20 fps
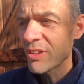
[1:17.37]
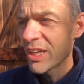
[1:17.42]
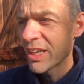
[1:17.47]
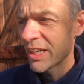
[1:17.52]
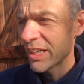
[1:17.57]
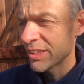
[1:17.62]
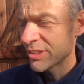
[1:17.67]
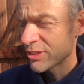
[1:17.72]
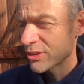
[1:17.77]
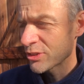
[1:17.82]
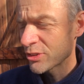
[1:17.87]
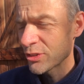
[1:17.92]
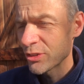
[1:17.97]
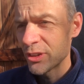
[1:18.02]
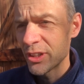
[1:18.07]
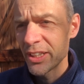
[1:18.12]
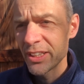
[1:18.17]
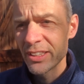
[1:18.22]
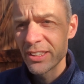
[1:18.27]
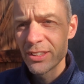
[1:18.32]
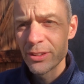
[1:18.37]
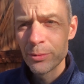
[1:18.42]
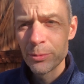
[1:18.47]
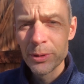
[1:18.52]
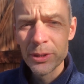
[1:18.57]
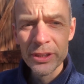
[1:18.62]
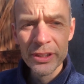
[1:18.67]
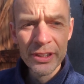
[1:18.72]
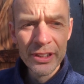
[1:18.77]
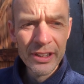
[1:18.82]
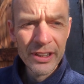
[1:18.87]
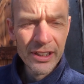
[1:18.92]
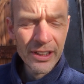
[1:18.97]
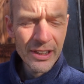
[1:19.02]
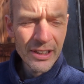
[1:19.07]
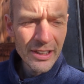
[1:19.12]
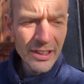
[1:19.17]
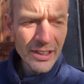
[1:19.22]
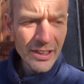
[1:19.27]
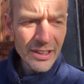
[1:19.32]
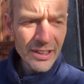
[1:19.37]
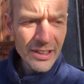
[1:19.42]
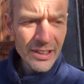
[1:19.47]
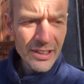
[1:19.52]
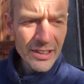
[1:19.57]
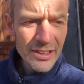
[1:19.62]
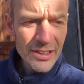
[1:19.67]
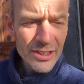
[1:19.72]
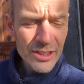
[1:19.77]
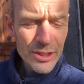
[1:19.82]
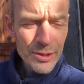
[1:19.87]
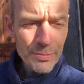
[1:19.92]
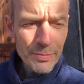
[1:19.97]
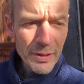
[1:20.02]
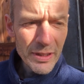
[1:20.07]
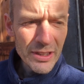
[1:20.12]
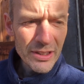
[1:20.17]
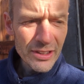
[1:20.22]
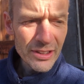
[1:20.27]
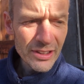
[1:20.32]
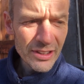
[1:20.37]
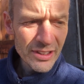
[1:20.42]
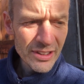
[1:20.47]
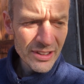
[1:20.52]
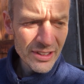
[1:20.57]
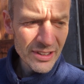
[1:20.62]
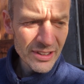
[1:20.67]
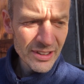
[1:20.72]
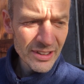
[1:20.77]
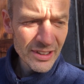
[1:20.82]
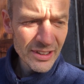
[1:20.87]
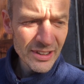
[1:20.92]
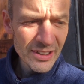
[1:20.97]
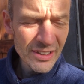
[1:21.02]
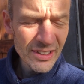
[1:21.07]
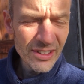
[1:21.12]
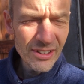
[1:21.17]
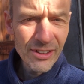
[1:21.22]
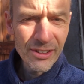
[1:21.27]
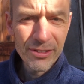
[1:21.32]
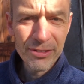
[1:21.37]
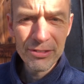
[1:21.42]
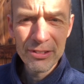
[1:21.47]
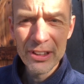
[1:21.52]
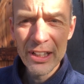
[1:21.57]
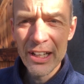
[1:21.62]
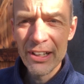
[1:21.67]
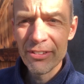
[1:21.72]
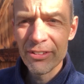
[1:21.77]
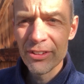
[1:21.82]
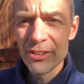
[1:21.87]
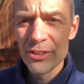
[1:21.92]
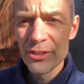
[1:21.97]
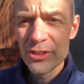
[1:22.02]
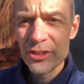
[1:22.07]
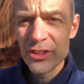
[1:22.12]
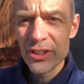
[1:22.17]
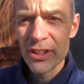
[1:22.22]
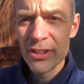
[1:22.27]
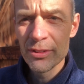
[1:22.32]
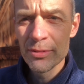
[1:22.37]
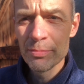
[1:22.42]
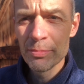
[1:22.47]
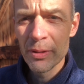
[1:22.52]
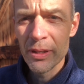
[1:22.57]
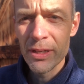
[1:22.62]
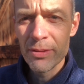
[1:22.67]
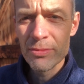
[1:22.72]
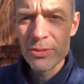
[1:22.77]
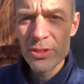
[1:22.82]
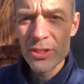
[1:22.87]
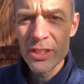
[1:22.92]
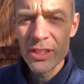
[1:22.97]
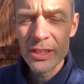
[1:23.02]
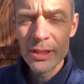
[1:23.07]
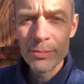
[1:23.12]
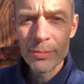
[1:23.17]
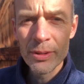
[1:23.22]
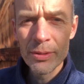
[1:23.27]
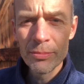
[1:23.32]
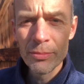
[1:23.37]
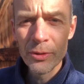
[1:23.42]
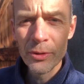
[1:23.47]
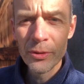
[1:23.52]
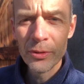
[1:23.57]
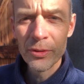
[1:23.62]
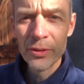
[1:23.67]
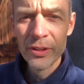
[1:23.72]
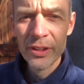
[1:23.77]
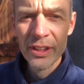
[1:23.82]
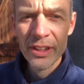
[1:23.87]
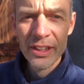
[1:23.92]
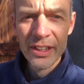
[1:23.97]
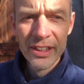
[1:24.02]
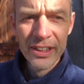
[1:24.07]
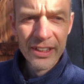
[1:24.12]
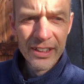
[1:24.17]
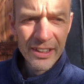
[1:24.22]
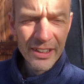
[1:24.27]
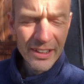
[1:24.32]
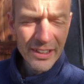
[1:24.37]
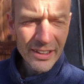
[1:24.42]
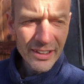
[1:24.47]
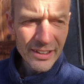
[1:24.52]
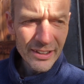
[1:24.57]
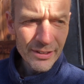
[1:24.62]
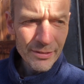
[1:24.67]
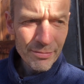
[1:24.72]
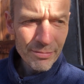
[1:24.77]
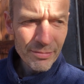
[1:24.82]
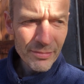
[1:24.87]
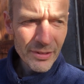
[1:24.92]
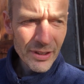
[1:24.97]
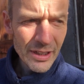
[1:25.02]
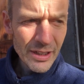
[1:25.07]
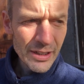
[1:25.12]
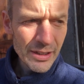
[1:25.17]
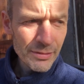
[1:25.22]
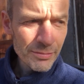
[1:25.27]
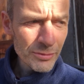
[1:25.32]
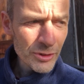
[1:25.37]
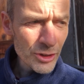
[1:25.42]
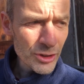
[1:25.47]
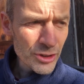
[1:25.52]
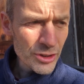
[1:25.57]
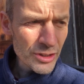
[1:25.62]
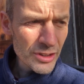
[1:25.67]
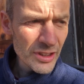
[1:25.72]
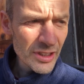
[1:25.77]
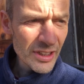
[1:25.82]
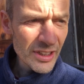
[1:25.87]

and I just thought I'd come and spend half an hour or so, perhaps a little bit more. I'm just